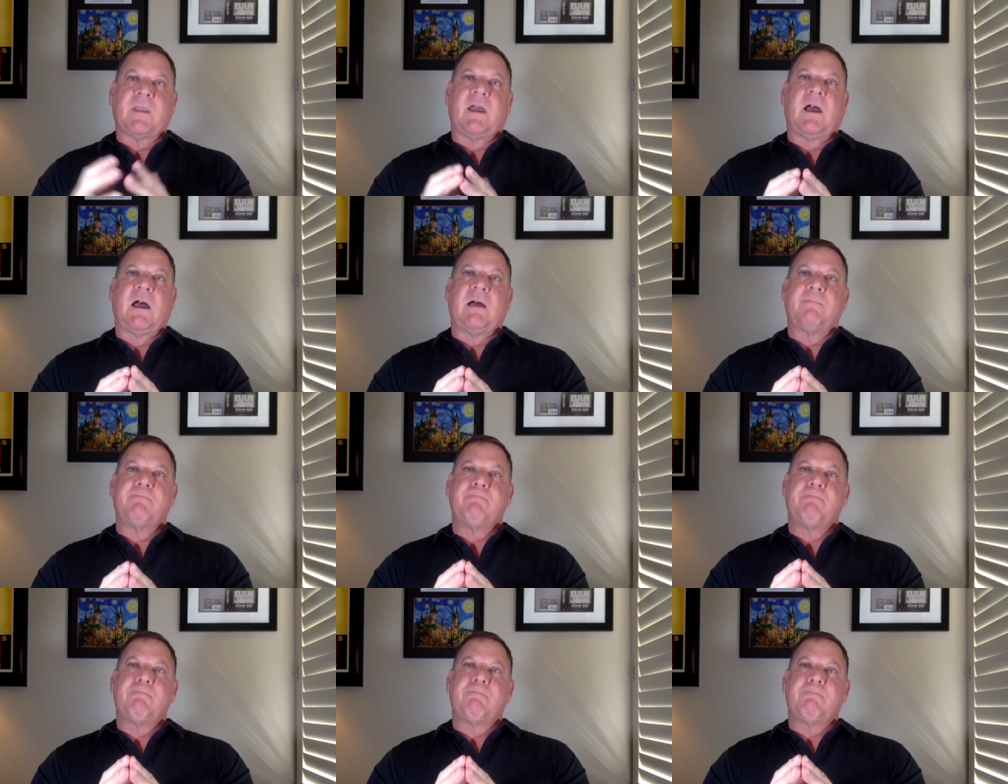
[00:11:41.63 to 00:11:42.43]

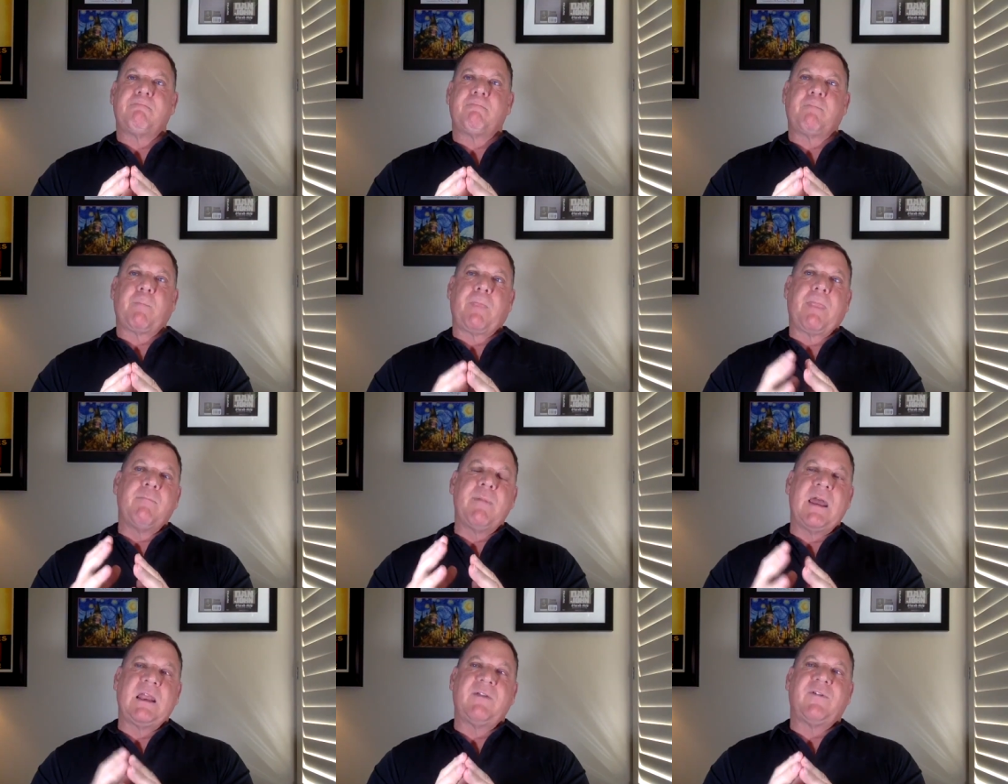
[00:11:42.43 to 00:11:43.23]
Um,
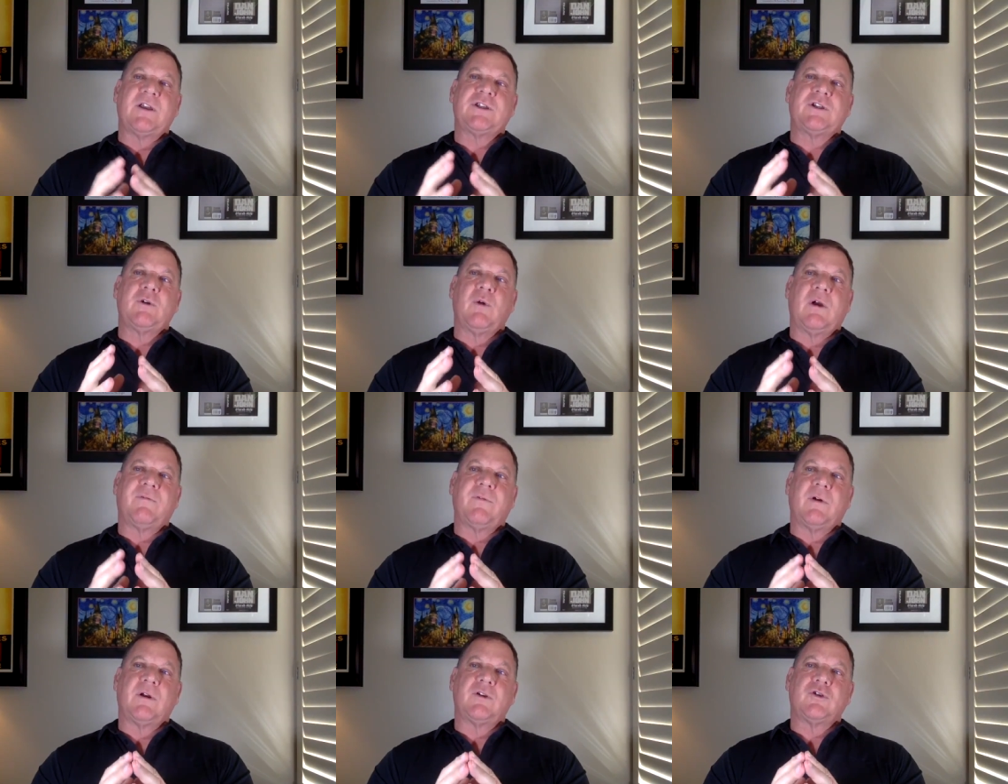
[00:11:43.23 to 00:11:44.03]
many of us who
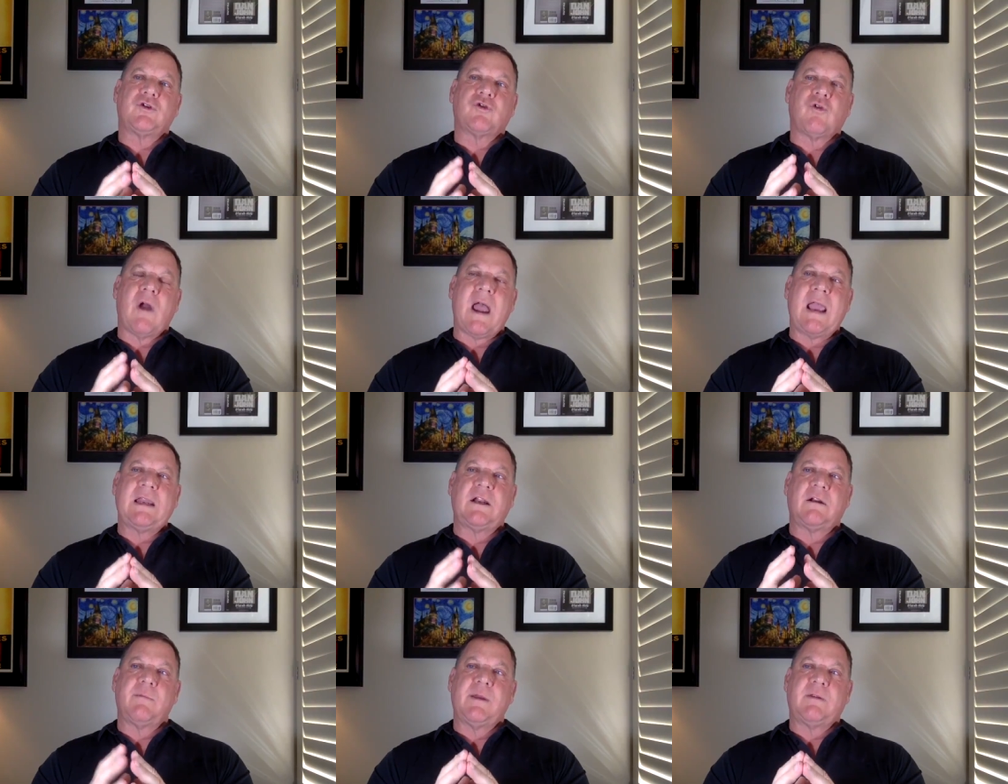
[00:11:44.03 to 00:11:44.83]
have
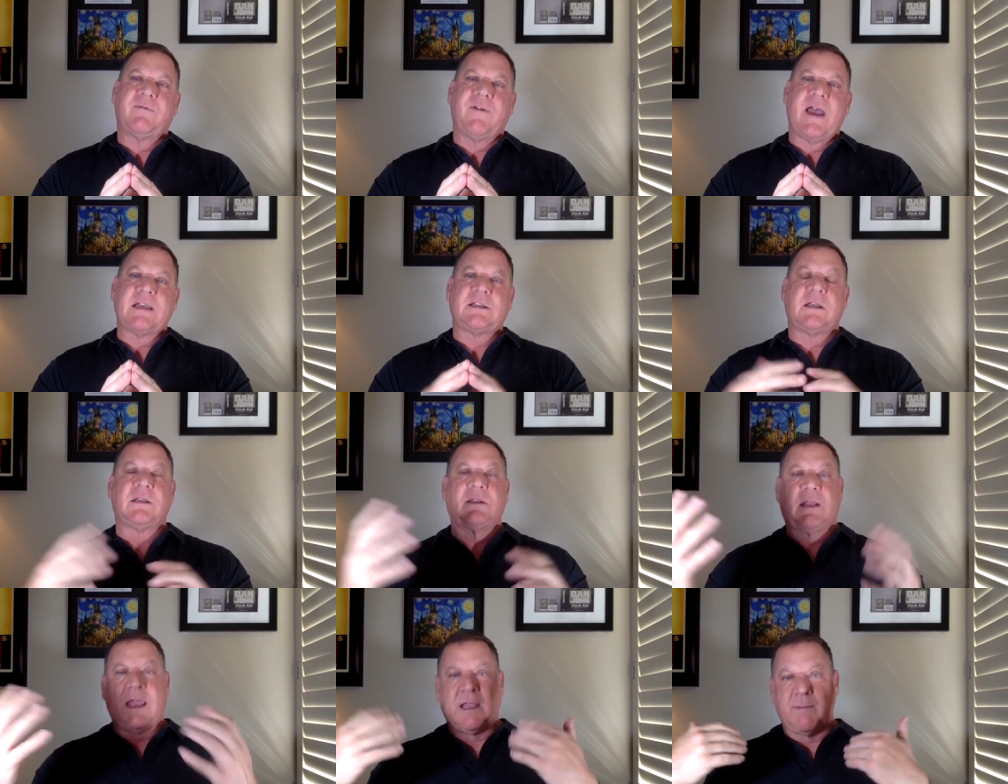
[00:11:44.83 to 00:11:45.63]
tried intermittent
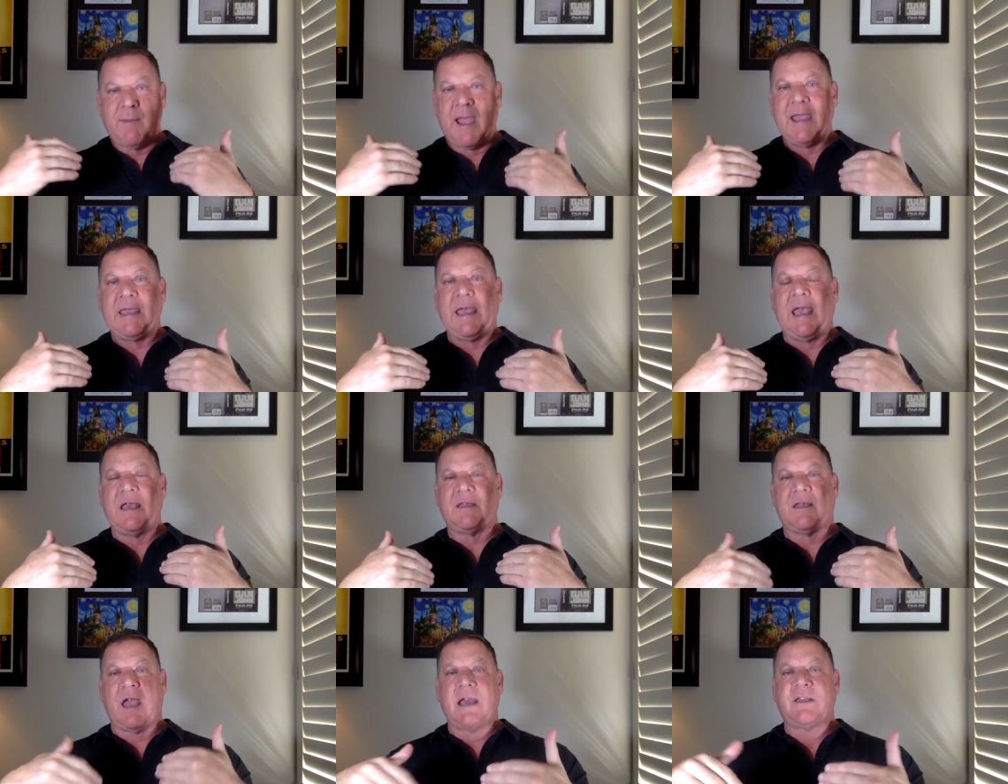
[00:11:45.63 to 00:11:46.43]
fasting, like in my
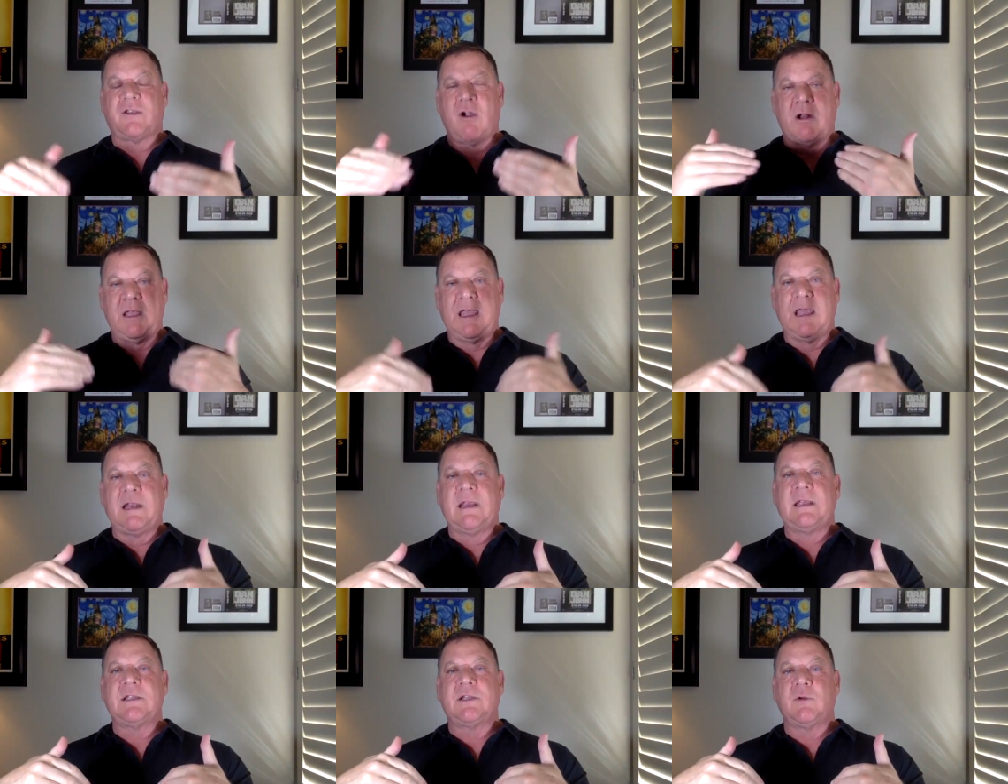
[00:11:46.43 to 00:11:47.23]
case, I started
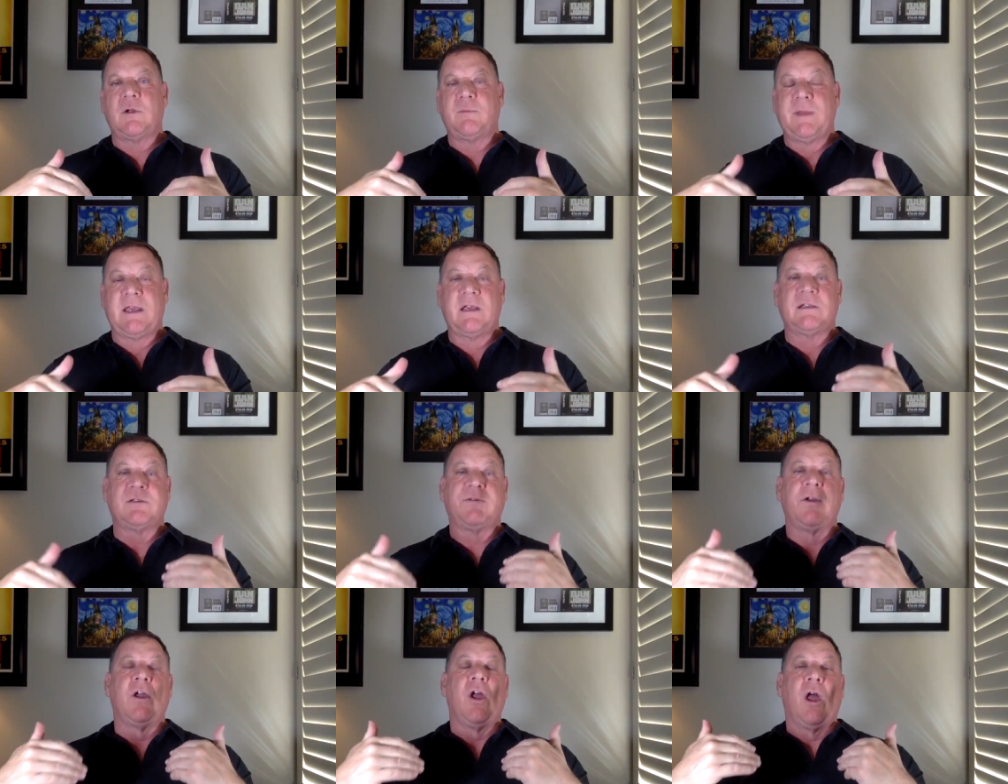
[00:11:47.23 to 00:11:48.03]
getting into it because
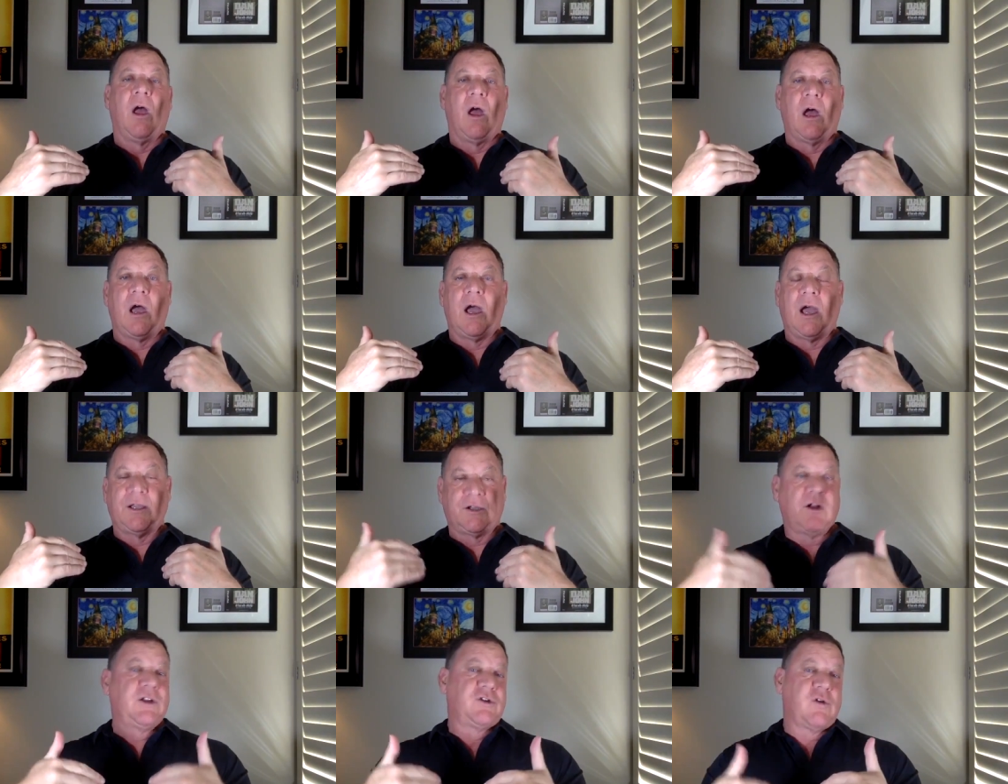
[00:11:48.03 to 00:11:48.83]
of, uh, I
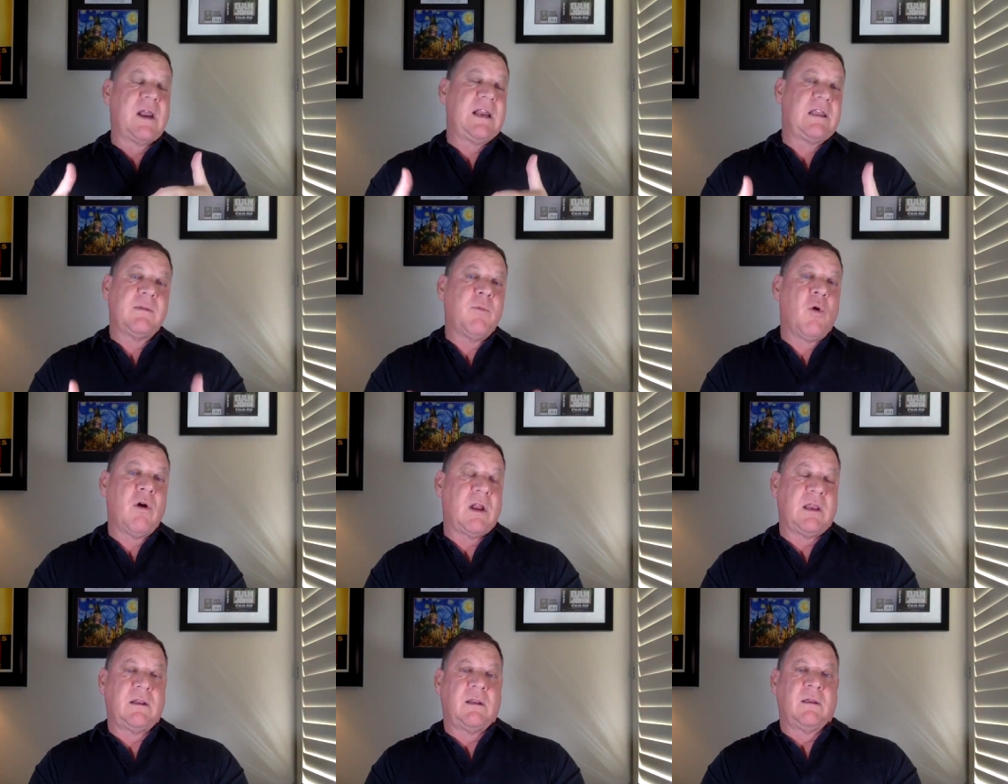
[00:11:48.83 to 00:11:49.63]
started training in the
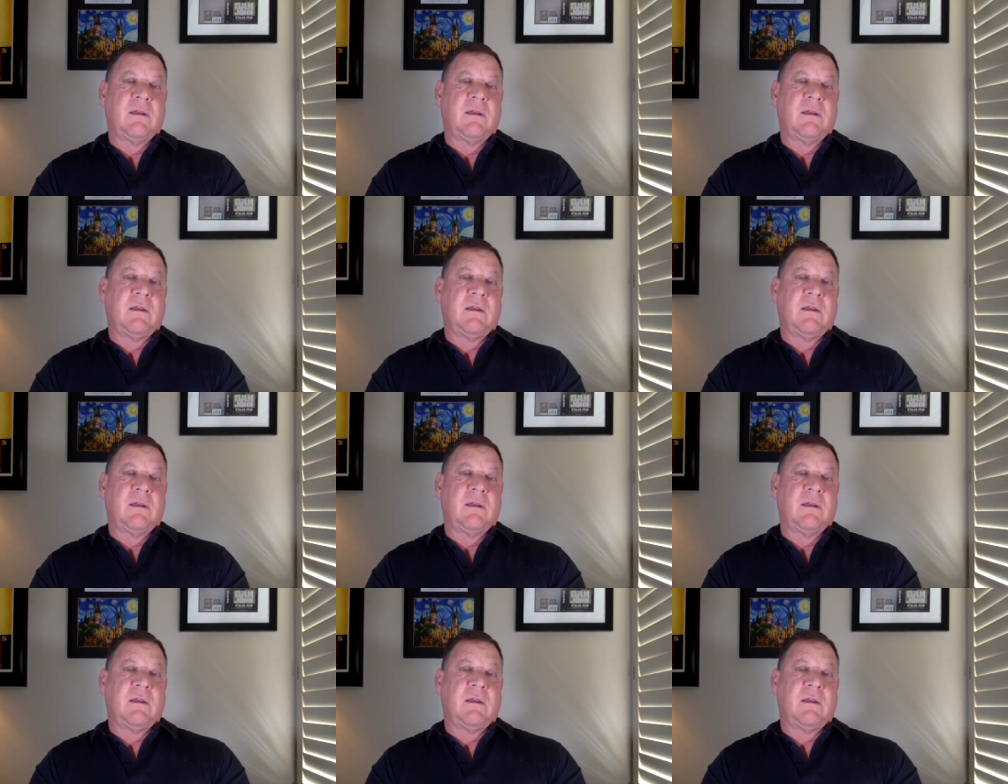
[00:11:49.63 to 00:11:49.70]
morning.